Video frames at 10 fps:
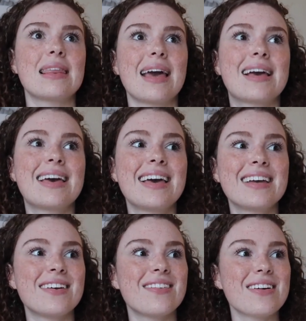Like
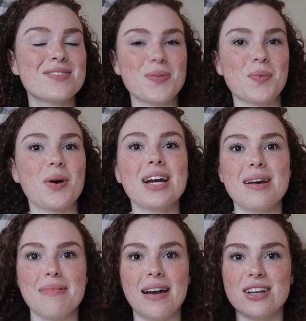you don't have to worry
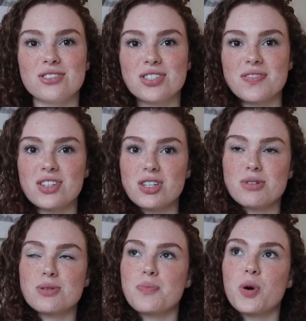about it. You just feel so
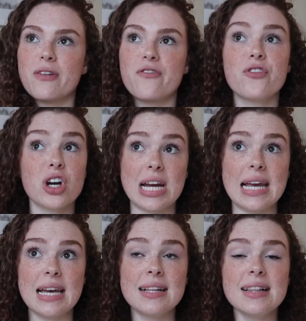much more
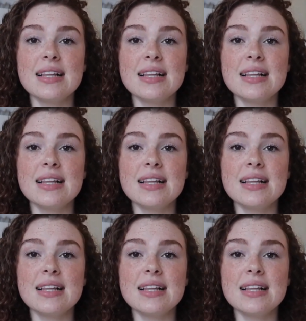free.